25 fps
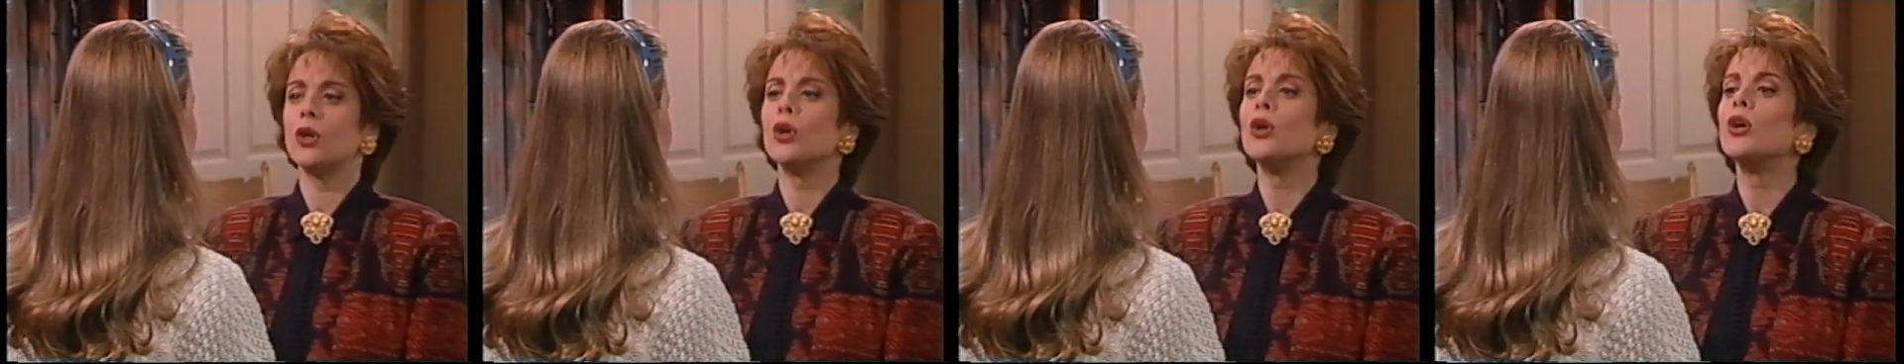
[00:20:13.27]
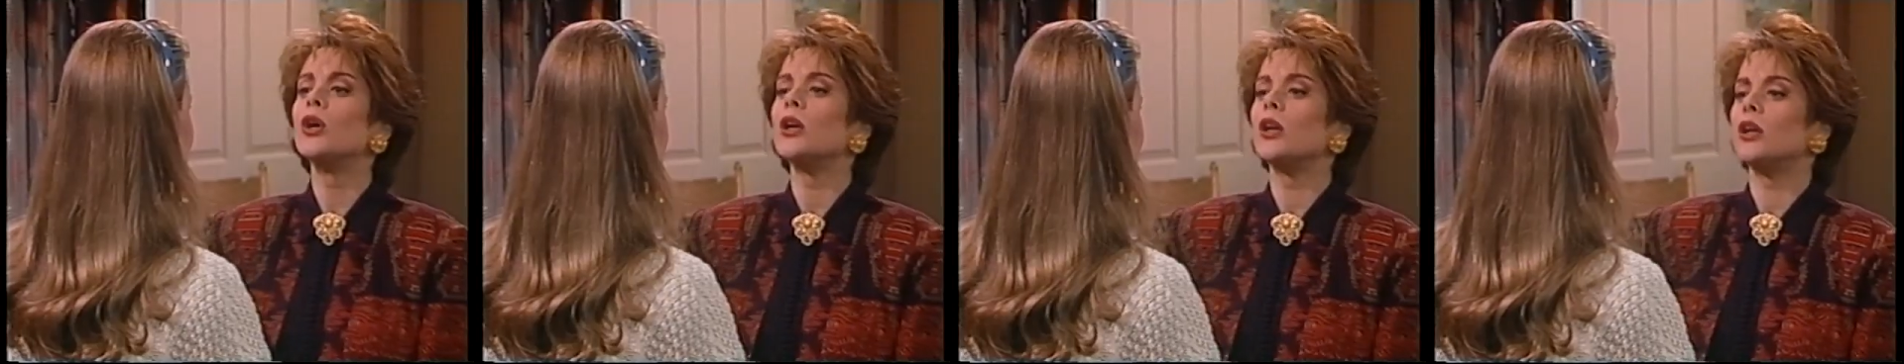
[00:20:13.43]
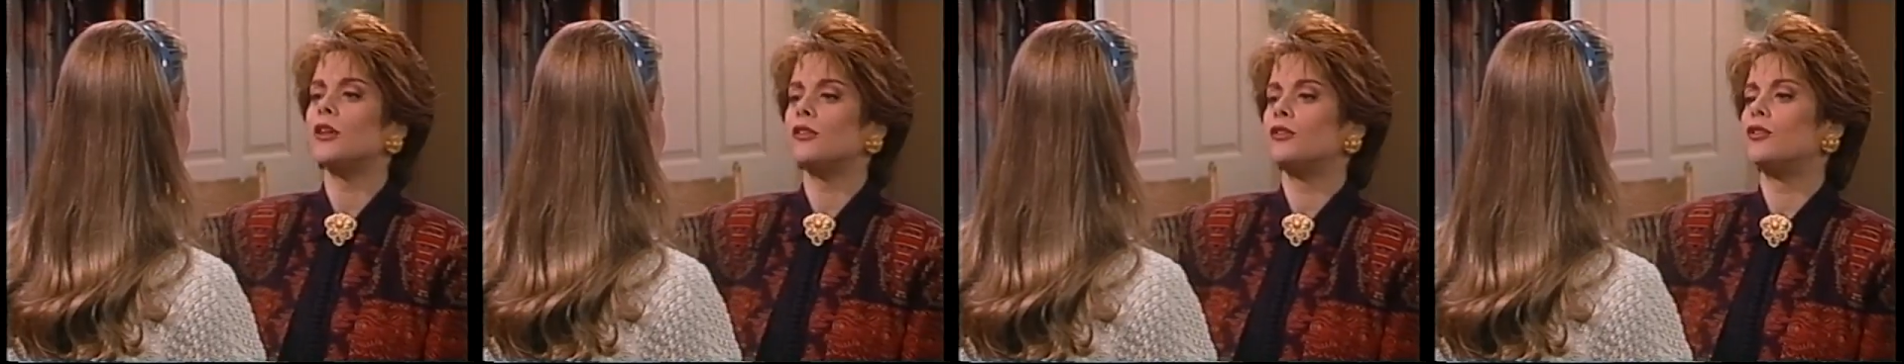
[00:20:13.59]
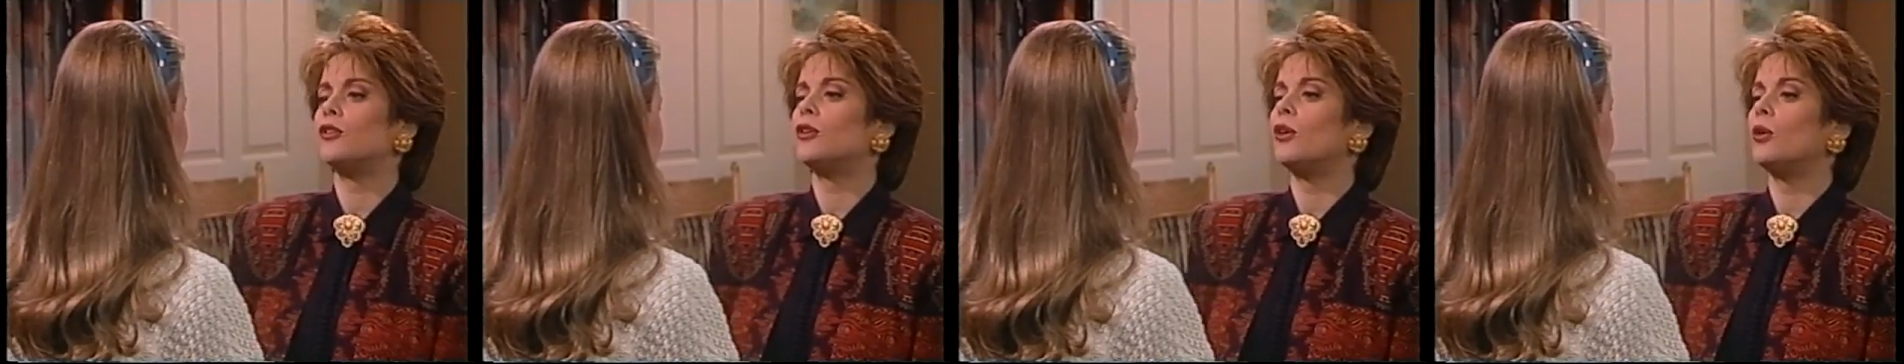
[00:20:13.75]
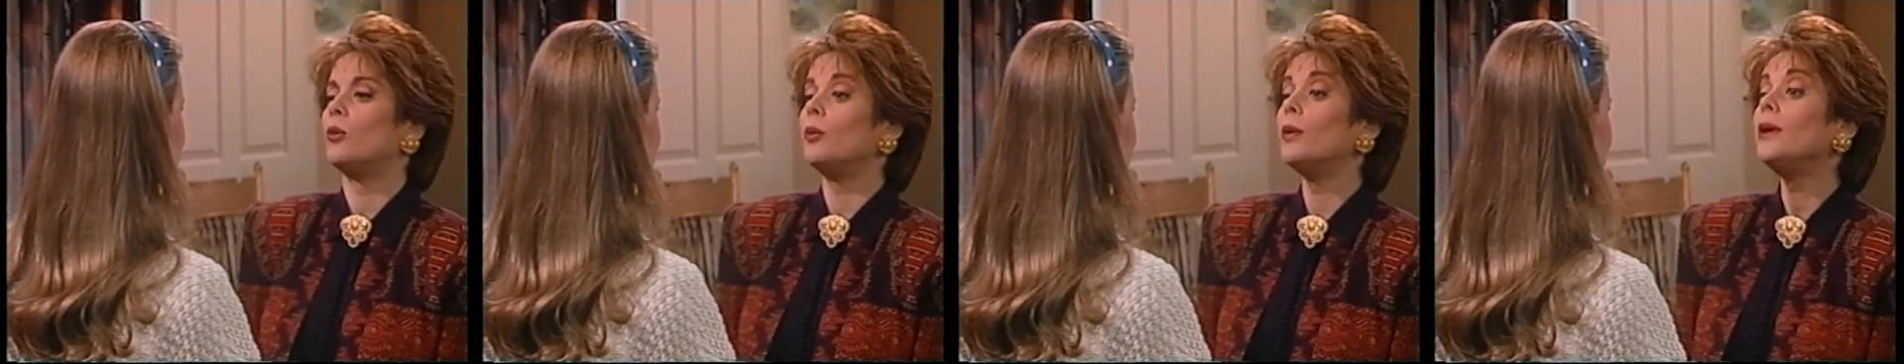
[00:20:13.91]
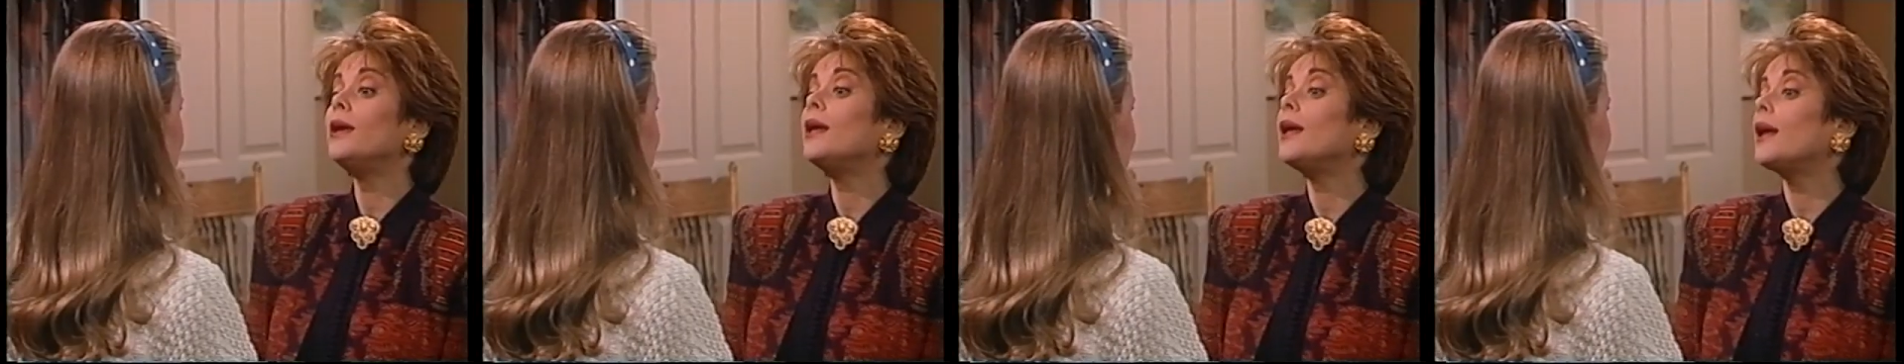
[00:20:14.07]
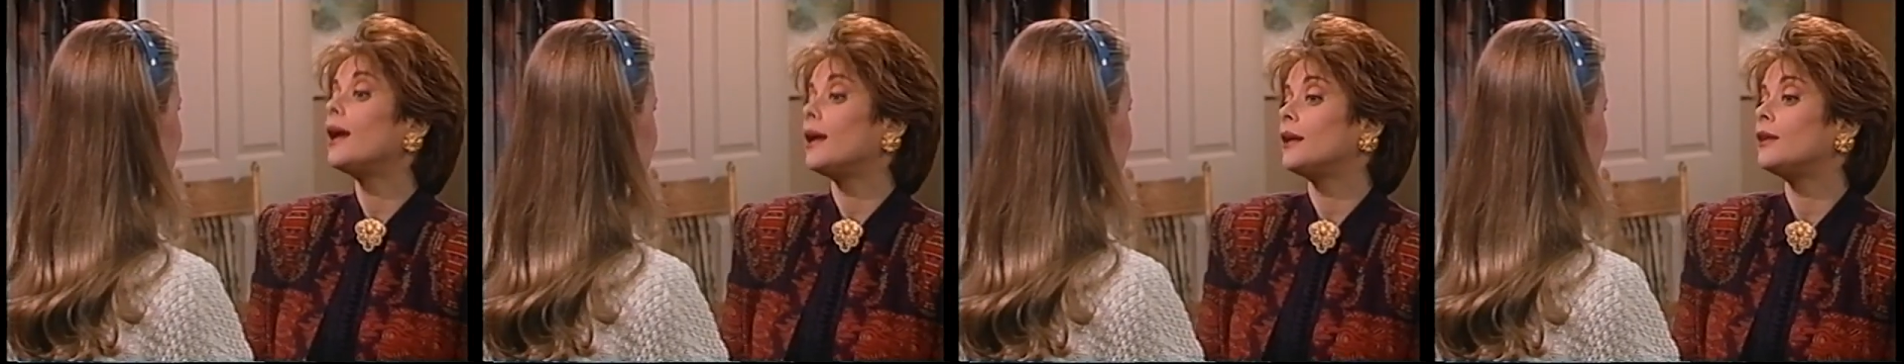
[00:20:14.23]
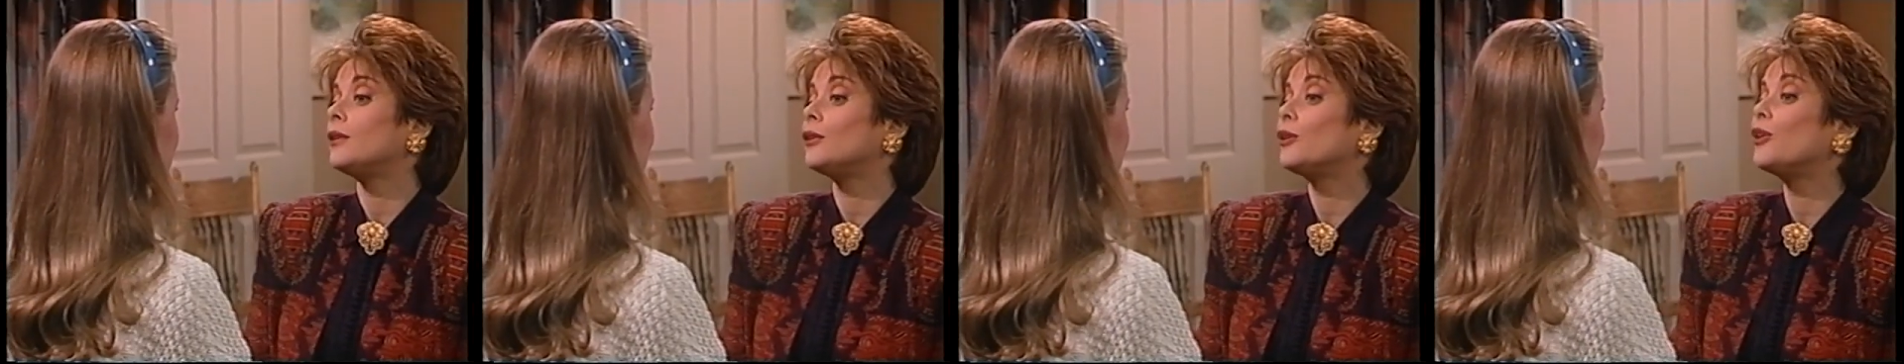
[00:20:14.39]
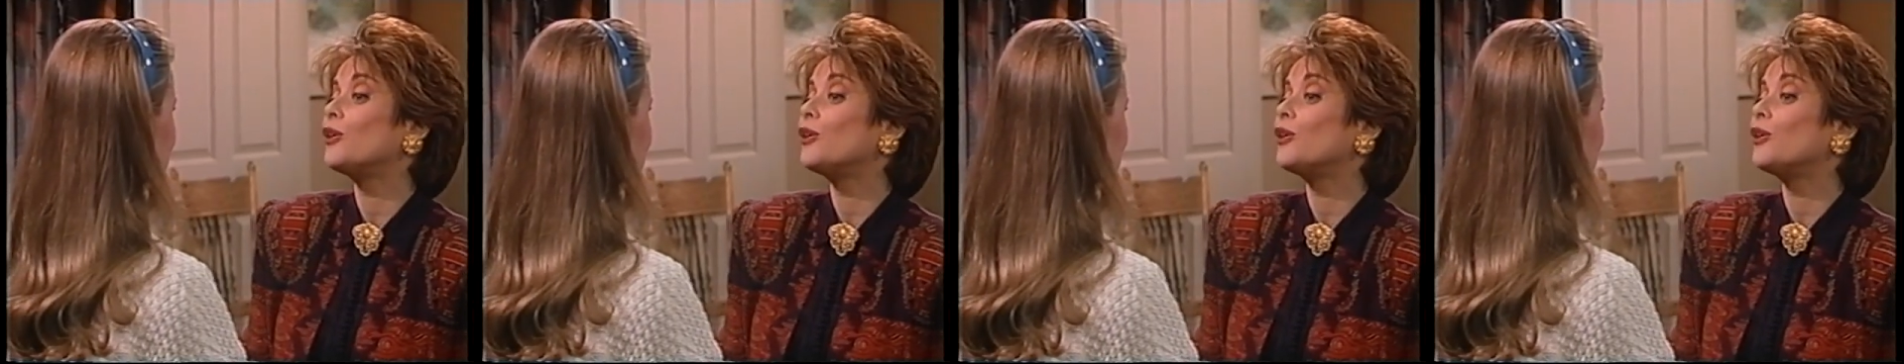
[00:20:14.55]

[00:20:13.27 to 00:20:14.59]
early for a weekend